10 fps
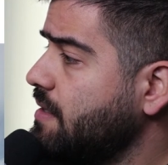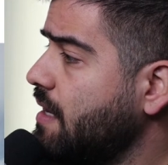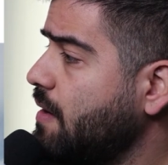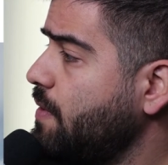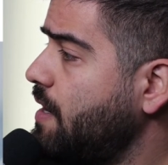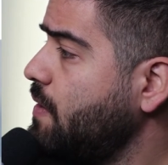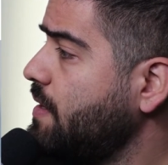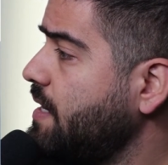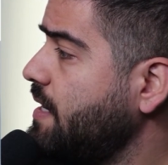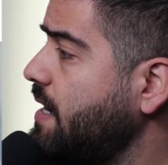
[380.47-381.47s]
we are
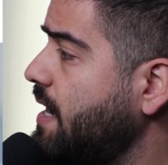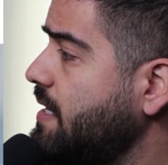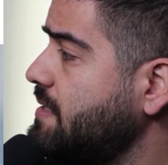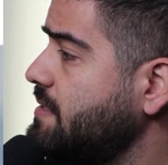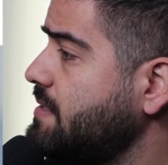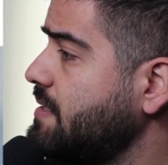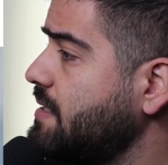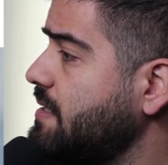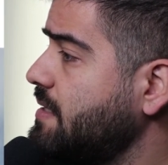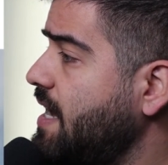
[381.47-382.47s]
looking at
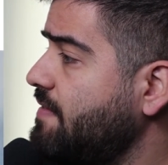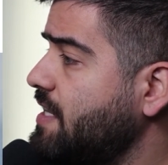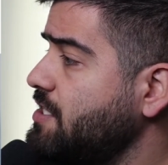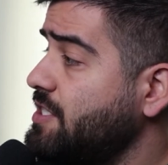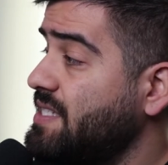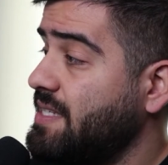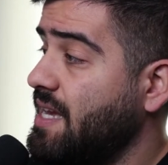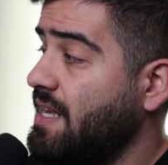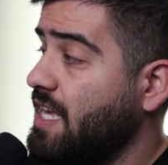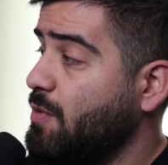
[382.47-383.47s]
Avalanche's
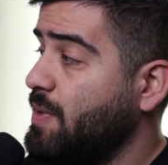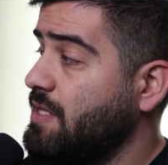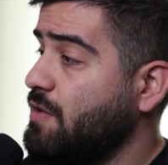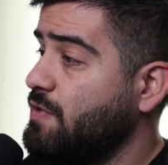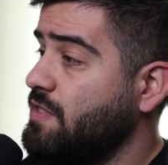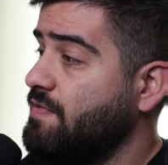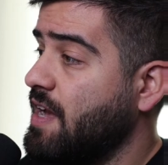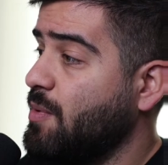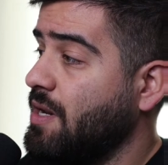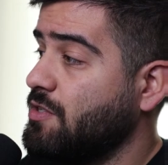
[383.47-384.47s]
scaling capability offers
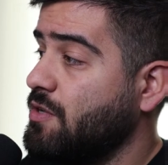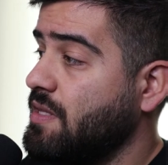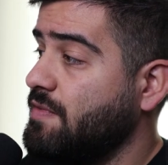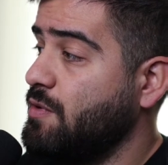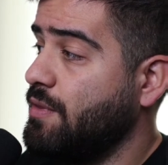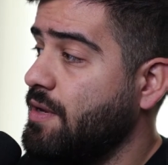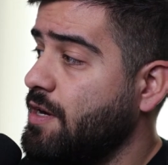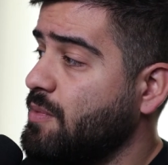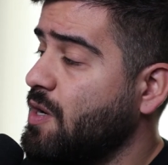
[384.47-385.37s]
viable alternative to Ethereum.